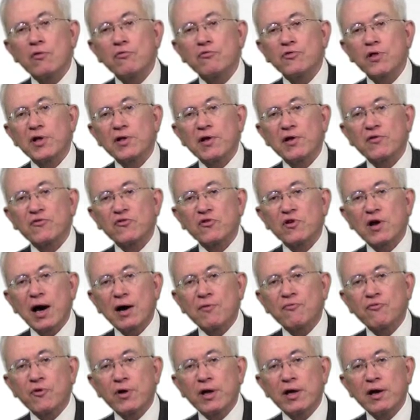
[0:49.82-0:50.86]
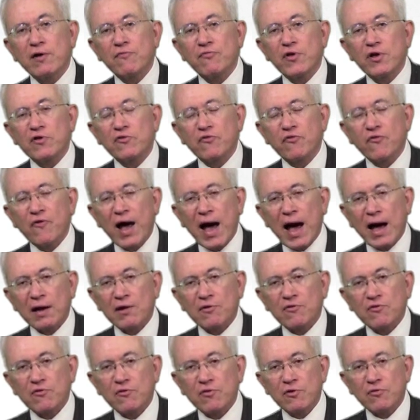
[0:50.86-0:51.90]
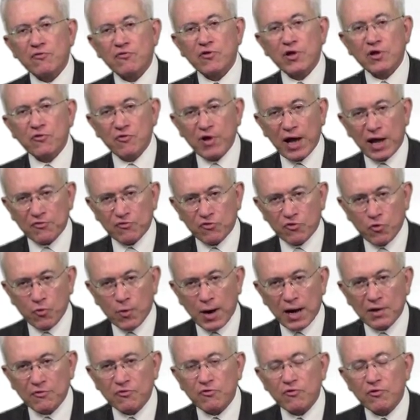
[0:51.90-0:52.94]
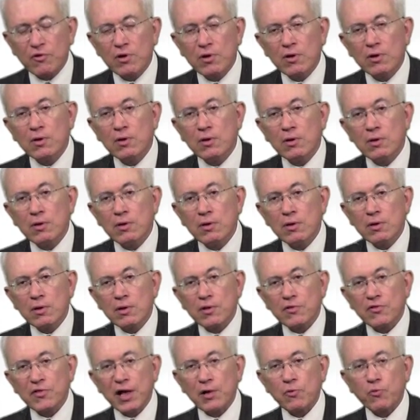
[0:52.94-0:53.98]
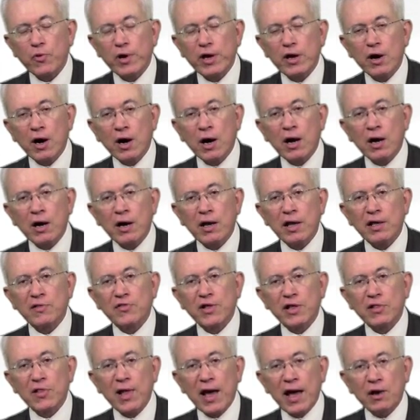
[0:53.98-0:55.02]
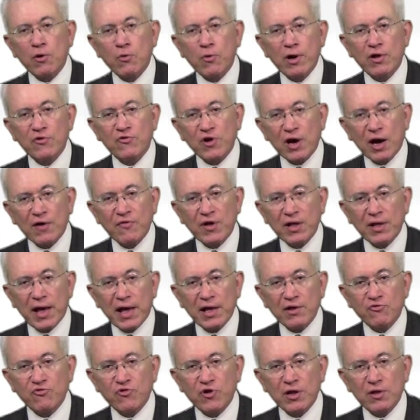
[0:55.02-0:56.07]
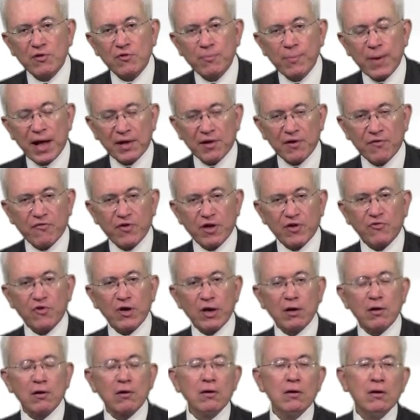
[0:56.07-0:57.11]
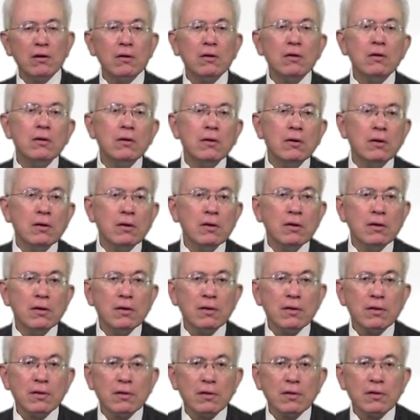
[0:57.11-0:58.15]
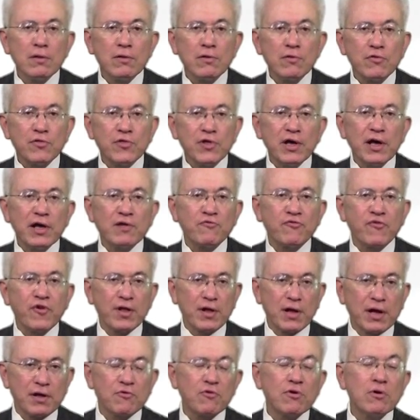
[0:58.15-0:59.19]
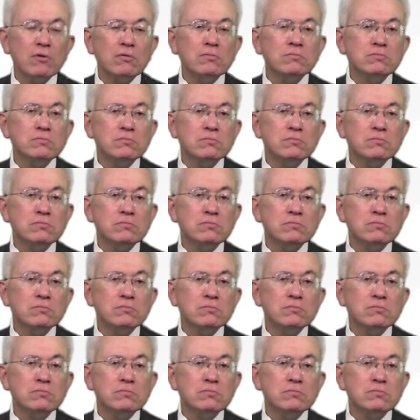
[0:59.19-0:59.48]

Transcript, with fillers: The discovery of this fact suggests to us that we are, in the language of an ancient metaphysic, the infinite,